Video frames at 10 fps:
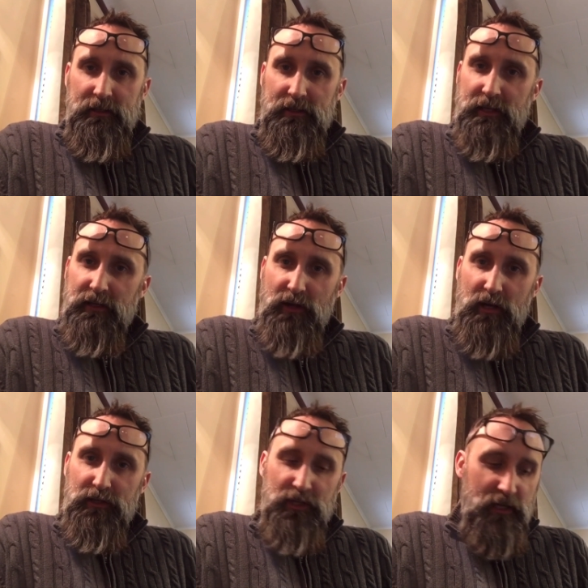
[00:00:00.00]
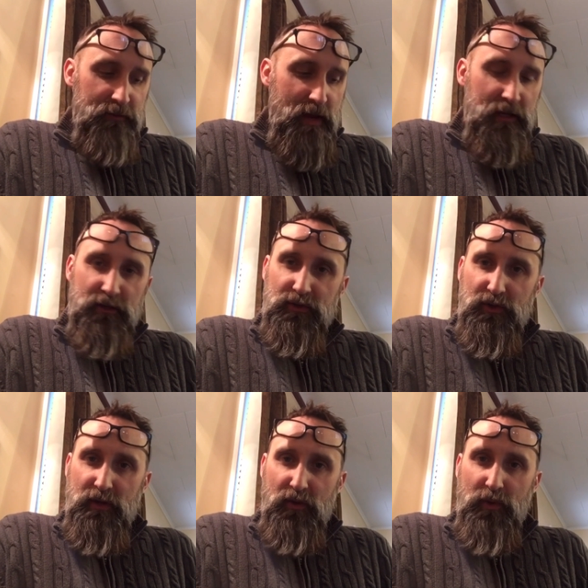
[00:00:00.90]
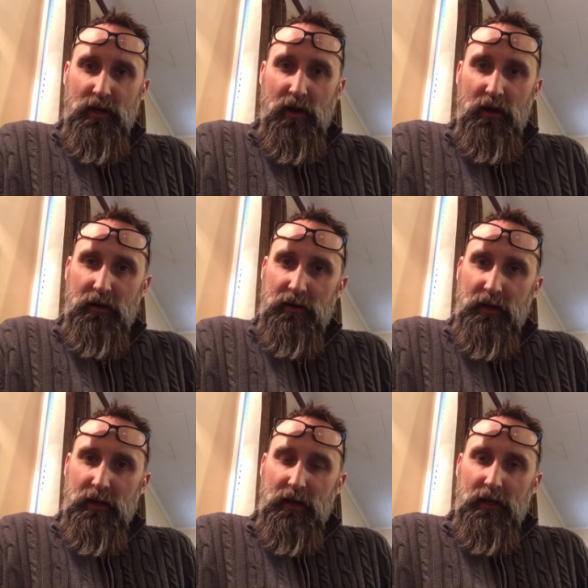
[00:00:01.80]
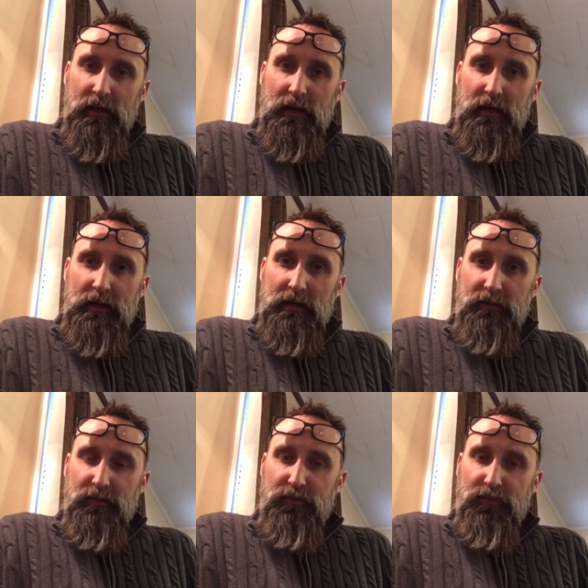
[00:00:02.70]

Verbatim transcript: technology and making sure that we are uh,